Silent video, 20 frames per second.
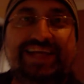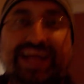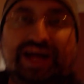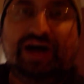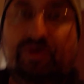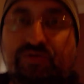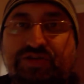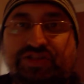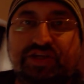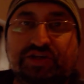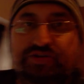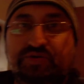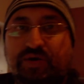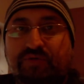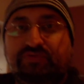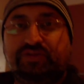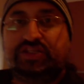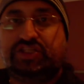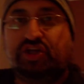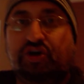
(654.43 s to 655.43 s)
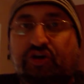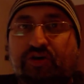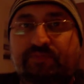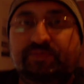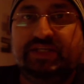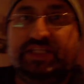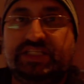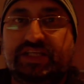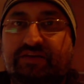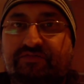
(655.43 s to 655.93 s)
Oh, so you have to tell
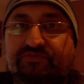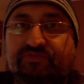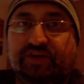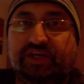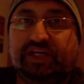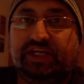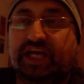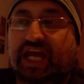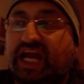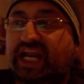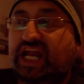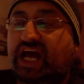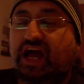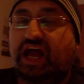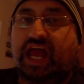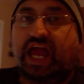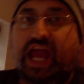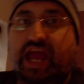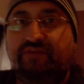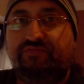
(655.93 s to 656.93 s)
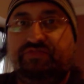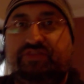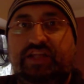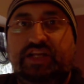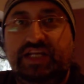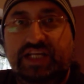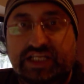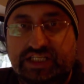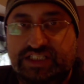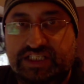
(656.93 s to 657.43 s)
me something and I have to
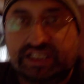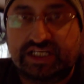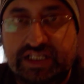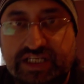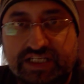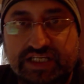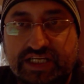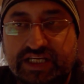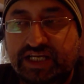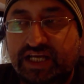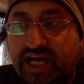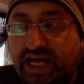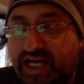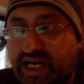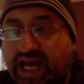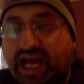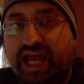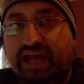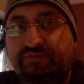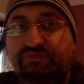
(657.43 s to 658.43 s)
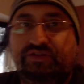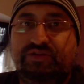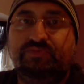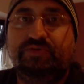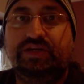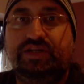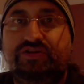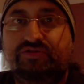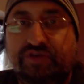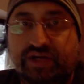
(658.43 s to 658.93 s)
listen and I have to
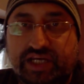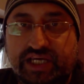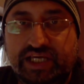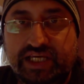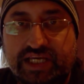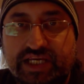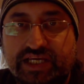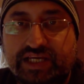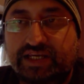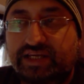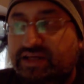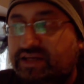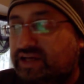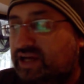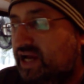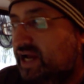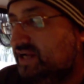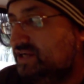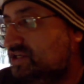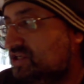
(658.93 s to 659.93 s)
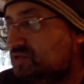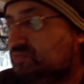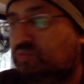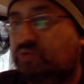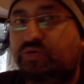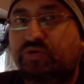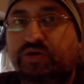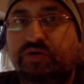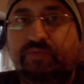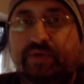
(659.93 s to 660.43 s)
agree and just
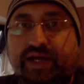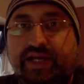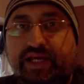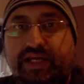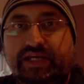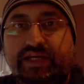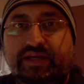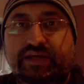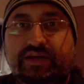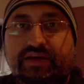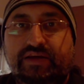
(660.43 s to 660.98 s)
walk away.